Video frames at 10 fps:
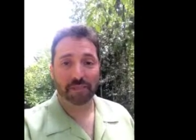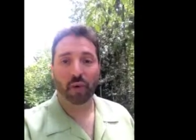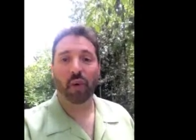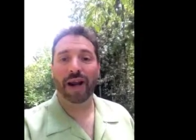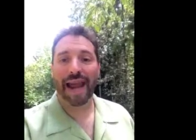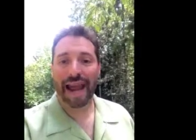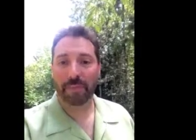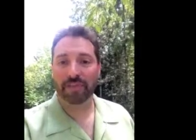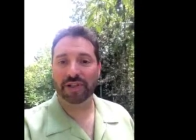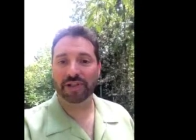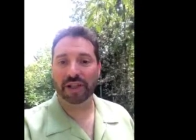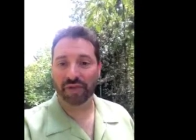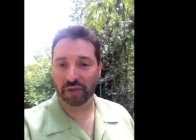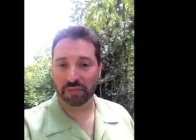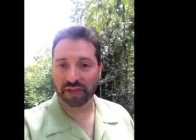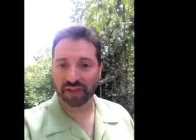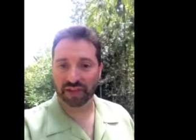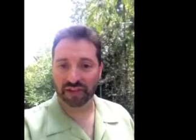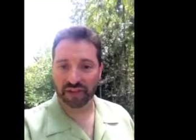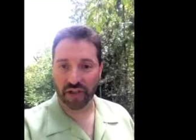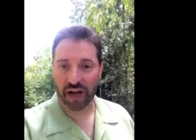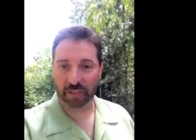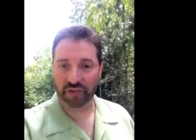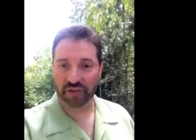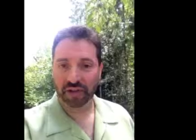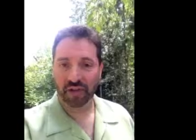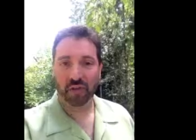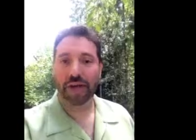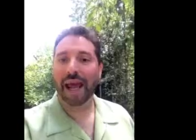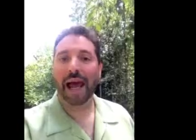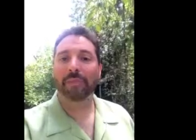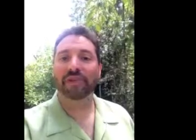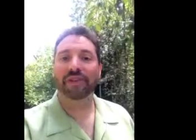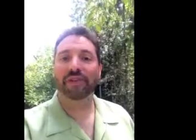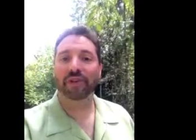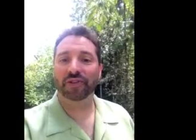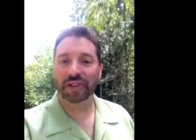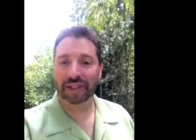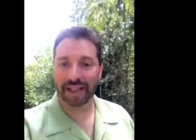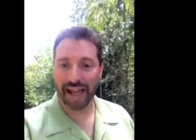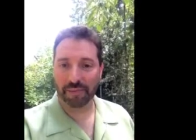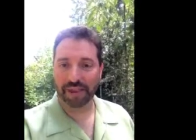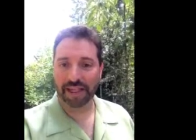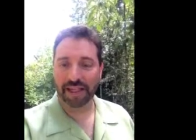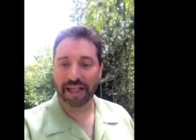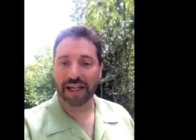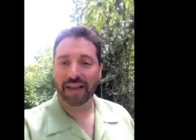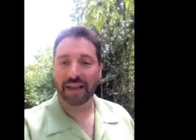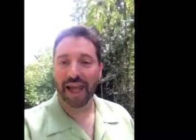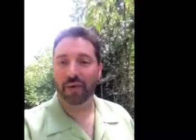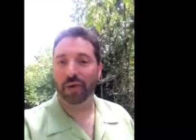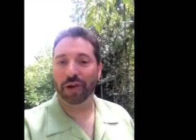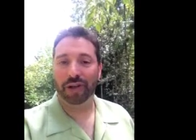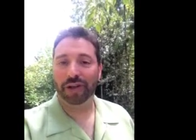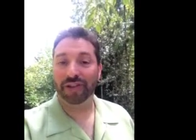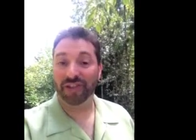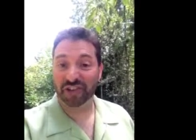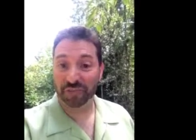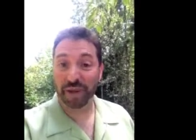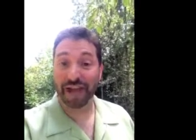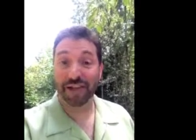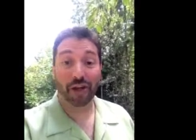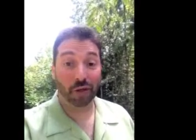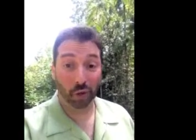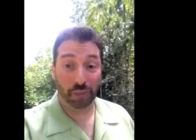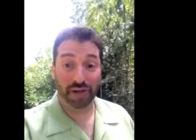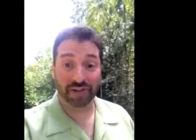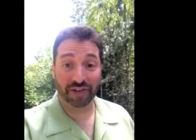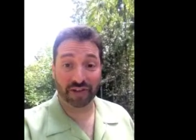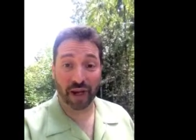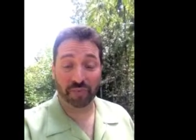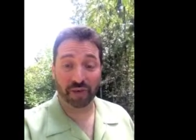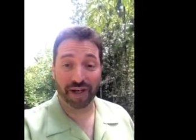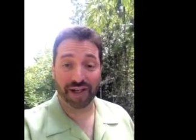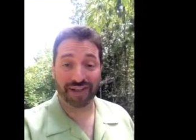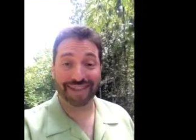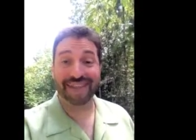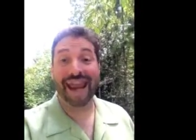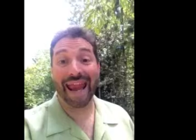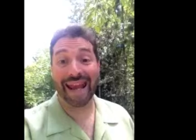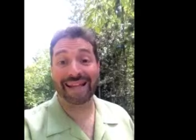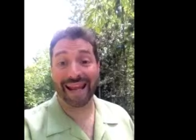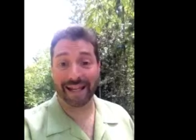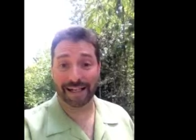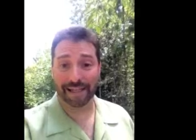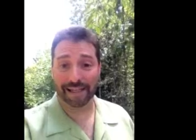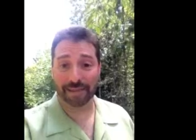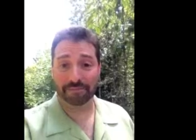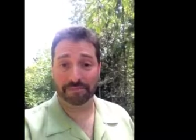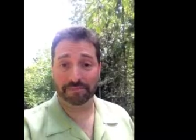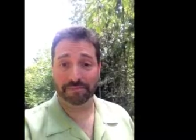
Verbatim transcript: But what happens if your business stops? What happens if there's a calamity that will suspend your business operations and that income?